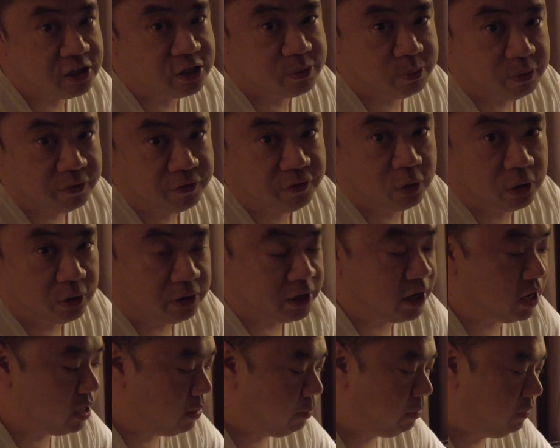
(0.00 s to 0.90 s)
got this
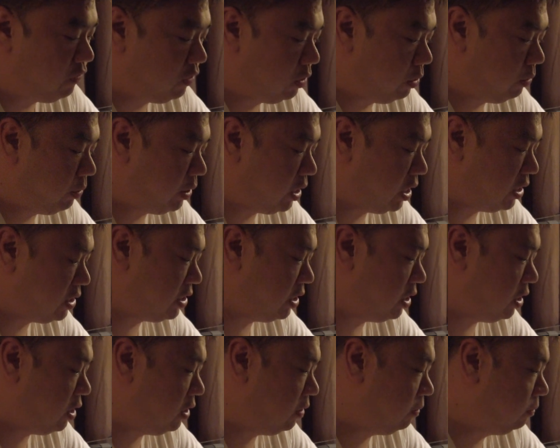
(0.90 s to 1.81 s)
before, before we got
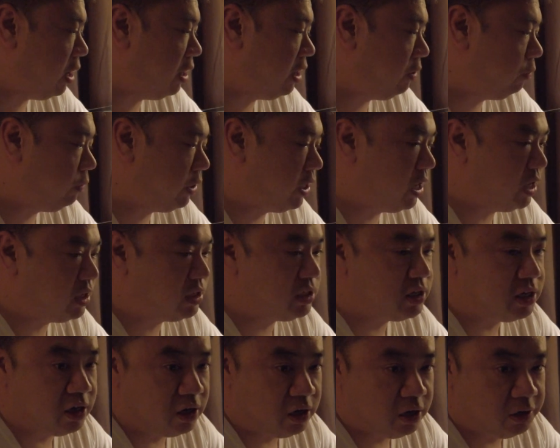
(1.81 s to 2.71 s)
dinner. And then we got
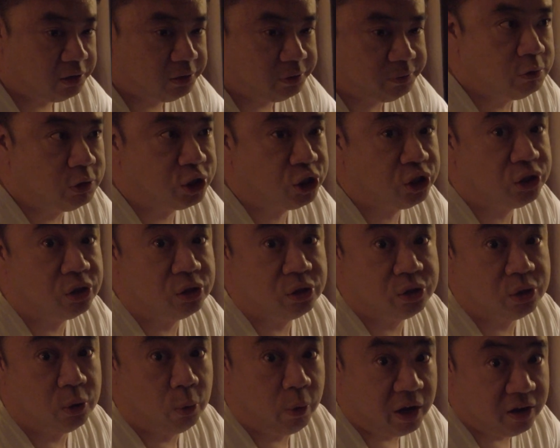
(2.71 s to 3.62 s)
dinner, which there
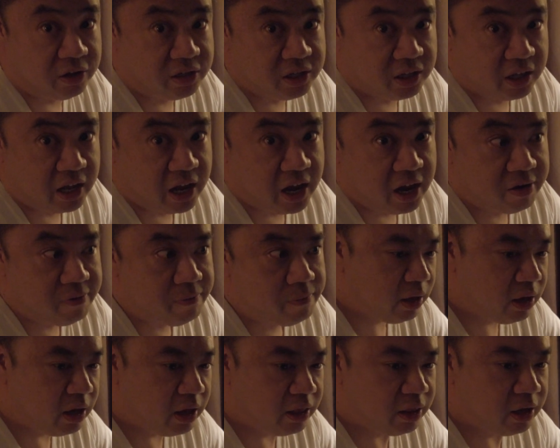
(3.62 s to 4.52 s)
was a wait to that.
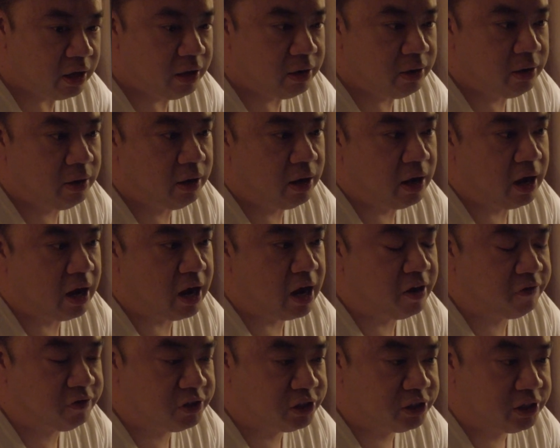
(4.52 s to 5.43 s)
And then
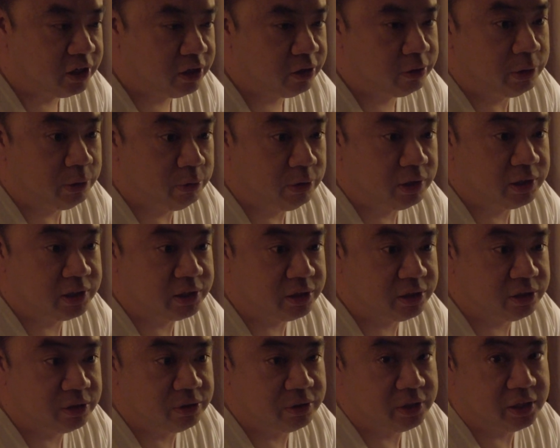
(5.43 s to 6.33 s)
after dinner, we went
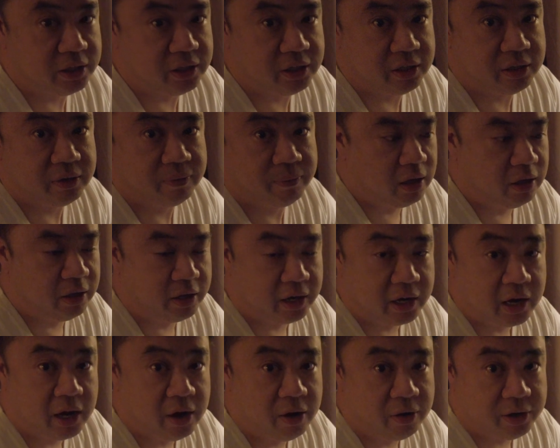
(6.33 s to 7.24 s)
to the LA
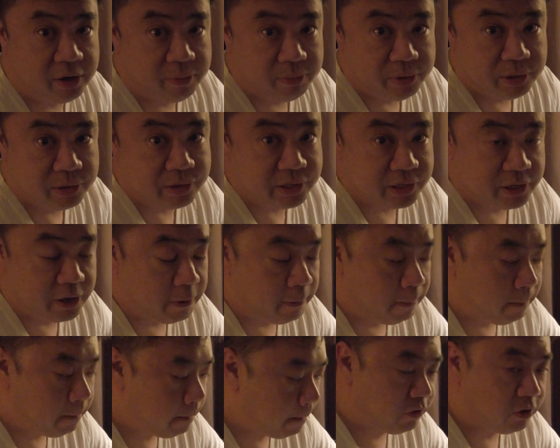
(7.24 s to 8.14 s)
County
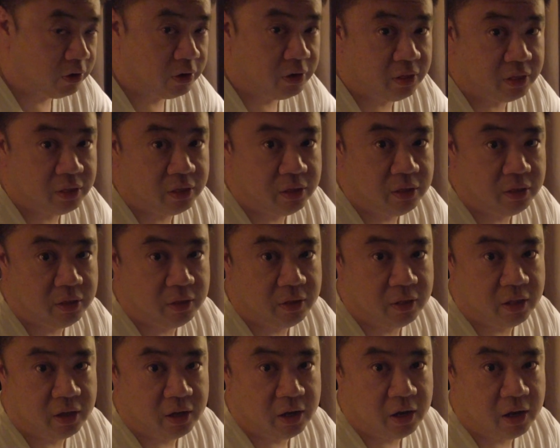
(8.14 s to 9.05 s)
Museum for
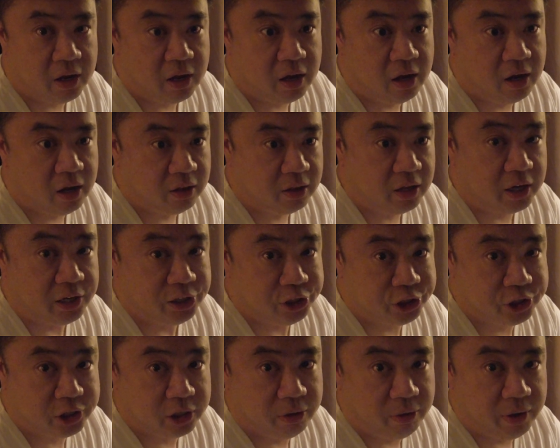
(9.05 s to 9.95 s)
the light
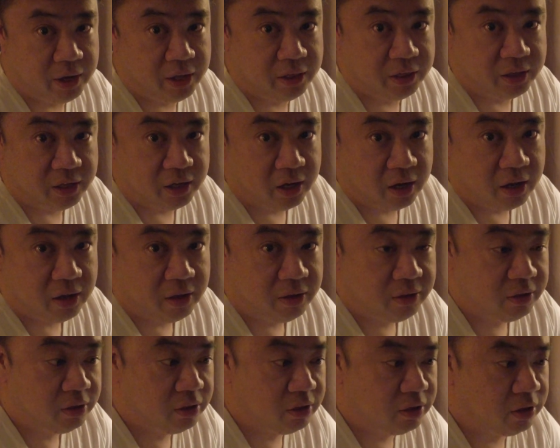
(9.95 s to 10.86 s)
show and the
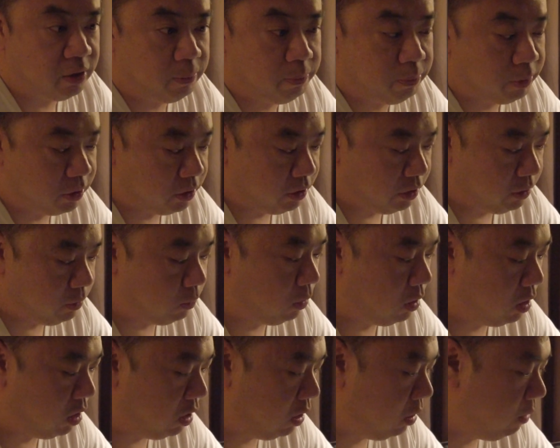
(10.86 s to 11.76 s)
Berlin
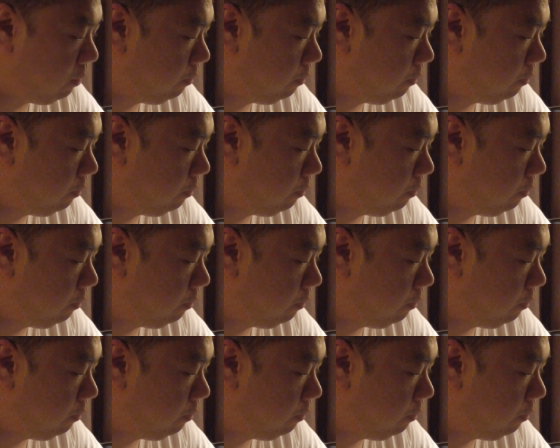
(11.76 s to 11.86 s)
Wall.